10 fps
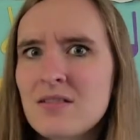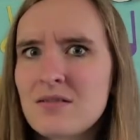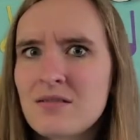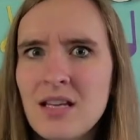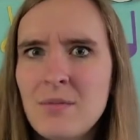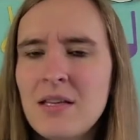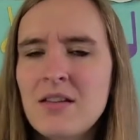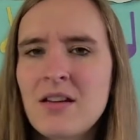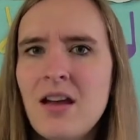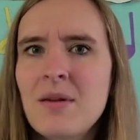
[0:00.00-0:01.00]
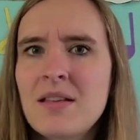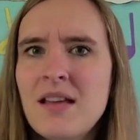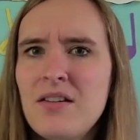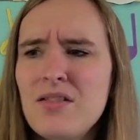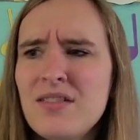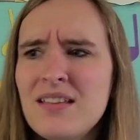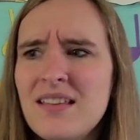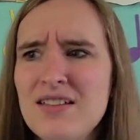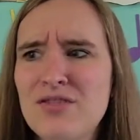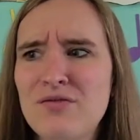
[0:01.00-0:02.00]
Tell me in the comments, how do you think that I
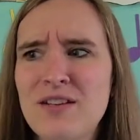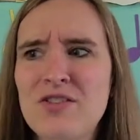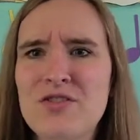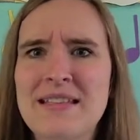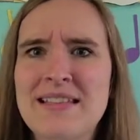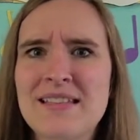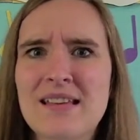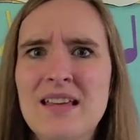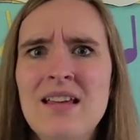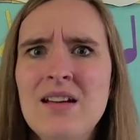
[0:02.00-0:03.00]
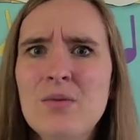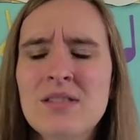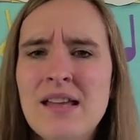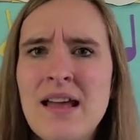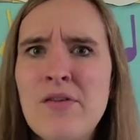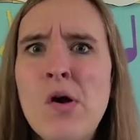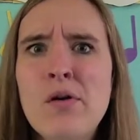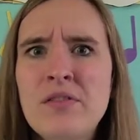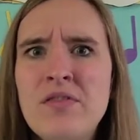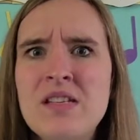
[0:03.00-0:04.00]
should finish these? Once I have all
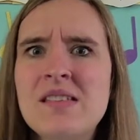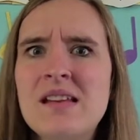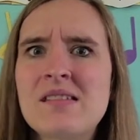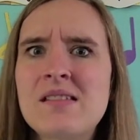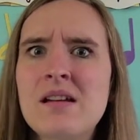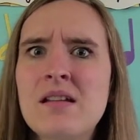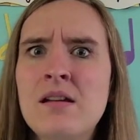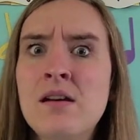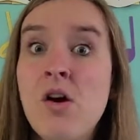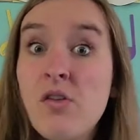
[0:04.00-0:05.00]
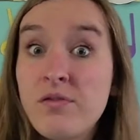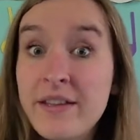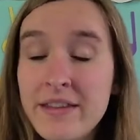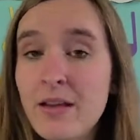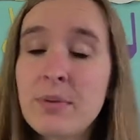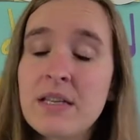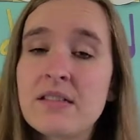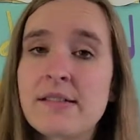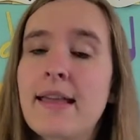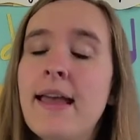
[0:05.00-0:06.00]
50 states done, hopefully they'll be to
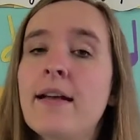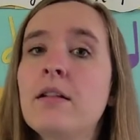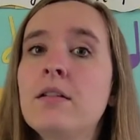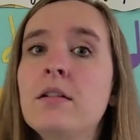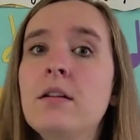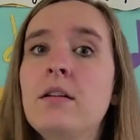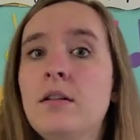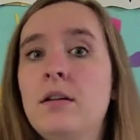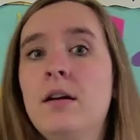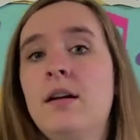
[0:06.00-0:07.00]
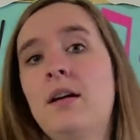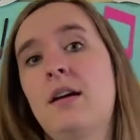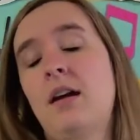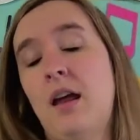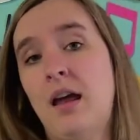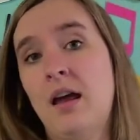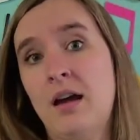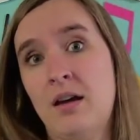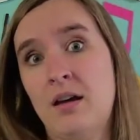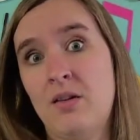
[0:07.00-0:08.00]
scale.
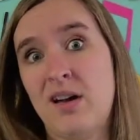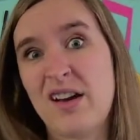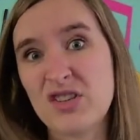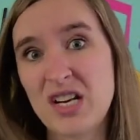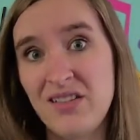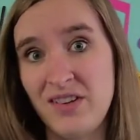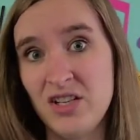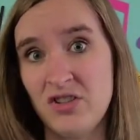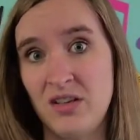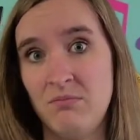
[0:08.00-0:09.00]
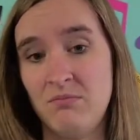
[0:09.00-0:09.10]
How should I finish them?